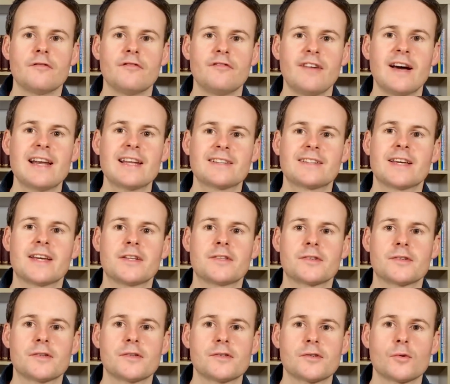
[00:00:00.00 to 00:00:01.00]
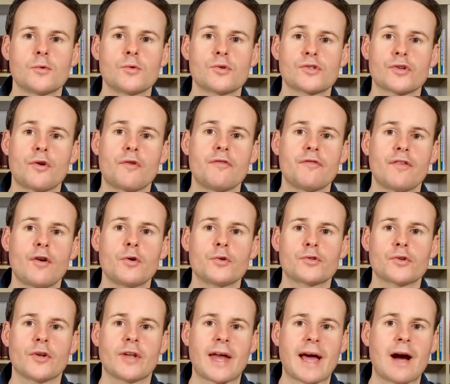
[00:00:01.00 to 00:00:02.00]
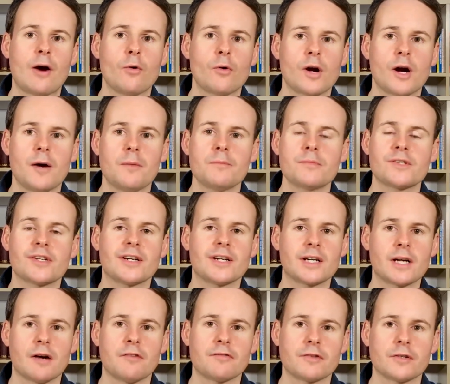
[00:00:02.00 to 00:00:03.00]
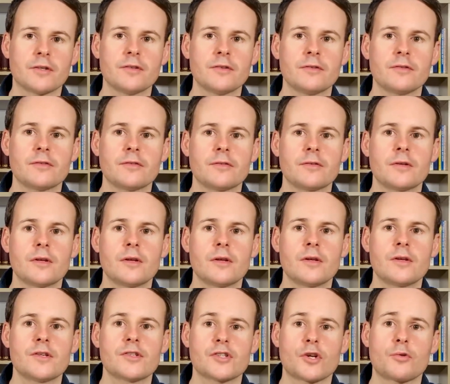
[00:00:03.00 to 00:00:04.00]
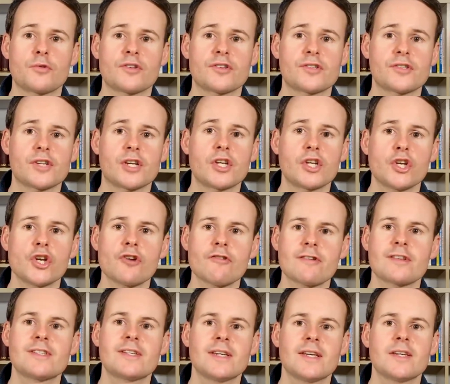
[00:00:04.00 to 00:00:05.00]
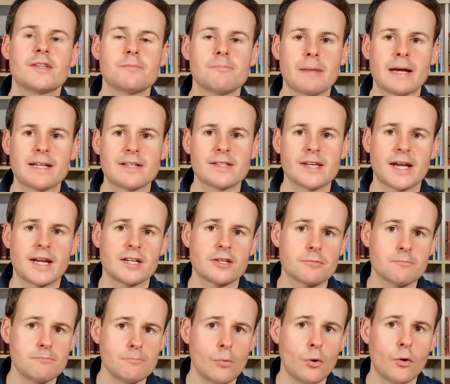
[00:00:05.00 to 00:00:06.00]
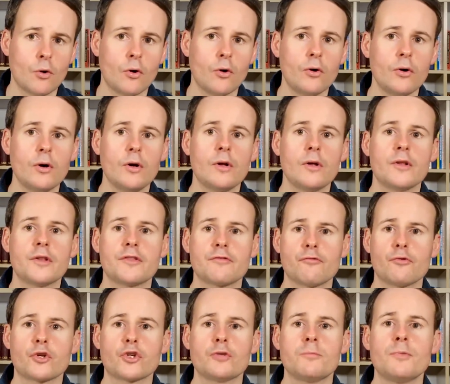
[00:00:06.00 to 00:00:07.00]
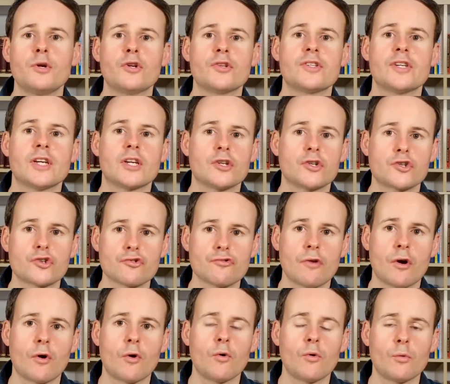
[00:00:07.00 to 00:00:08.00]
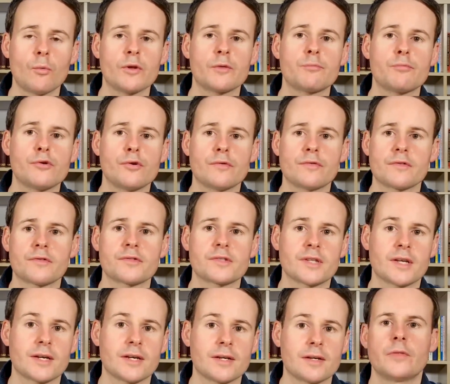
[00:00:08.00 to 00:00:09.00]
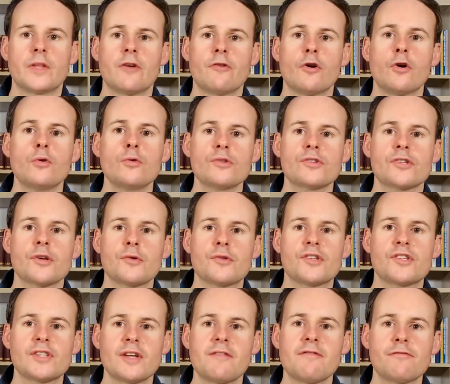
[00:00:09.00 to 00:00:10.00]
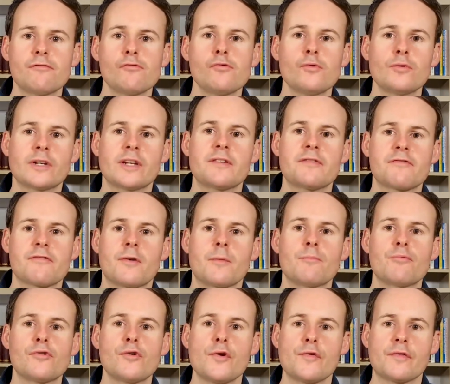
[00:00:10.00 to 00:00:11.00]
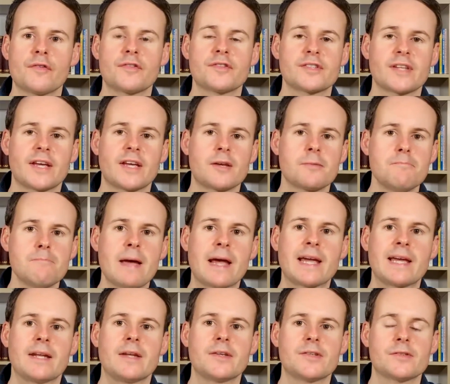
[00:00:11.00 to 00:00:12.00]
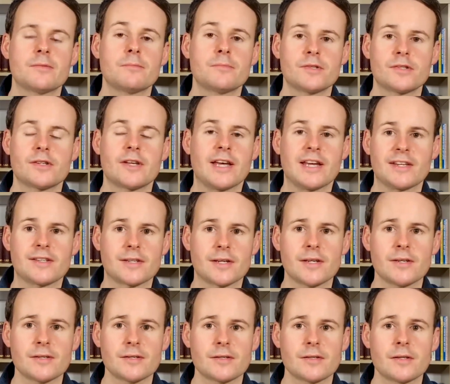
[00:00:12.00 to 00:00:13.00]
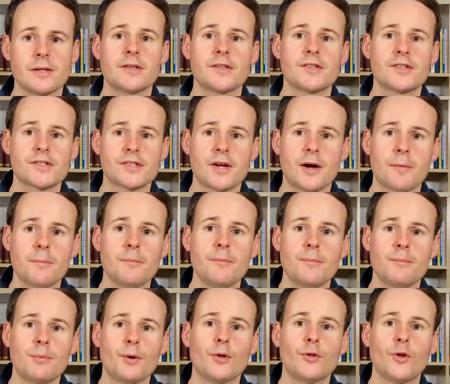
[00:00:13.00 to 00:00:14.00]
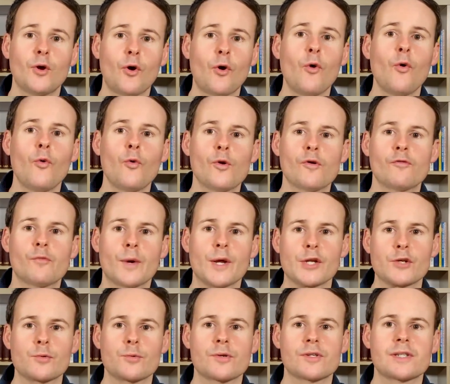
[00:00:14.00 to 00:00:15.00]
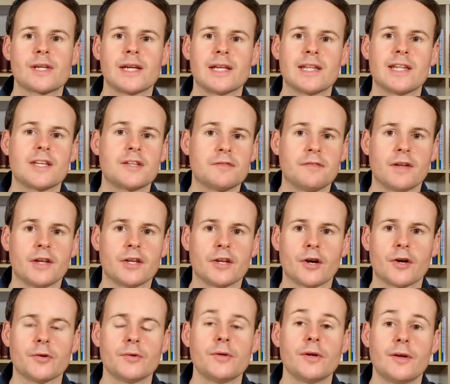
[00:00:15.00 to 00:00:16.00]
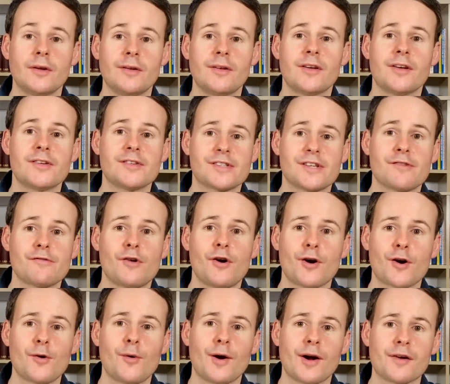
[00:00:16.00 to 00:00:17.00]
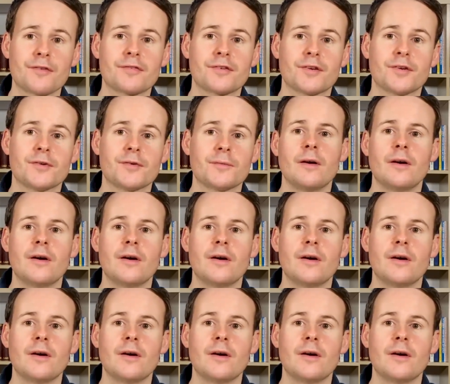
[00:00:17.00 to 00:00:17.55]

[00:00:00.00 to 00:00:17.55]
Validators also vote on outcomes and governance, so the security is maintained more through community control with proof of stake. There are also several different proof of stake mechanisms that exist, some but not all of which we'll see in this video, as there are quite a few.